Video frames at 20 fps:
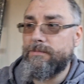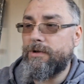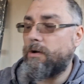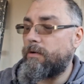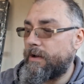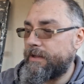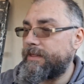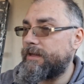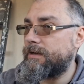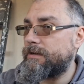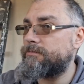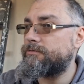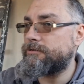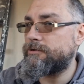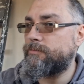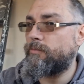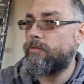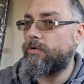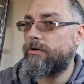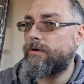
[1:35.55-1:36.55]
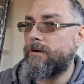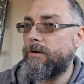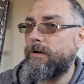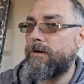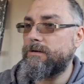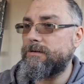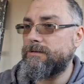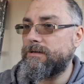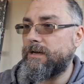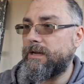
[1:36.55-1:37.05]
No, I think it was more
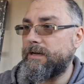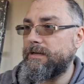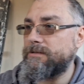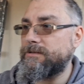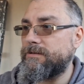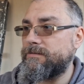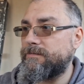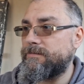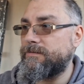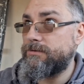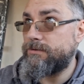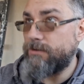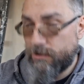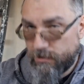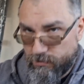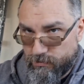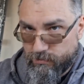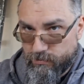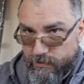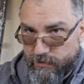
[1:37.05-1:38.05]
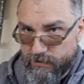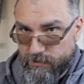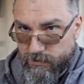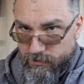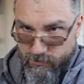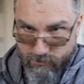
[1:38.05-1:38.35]
along the lines of 2 weeks.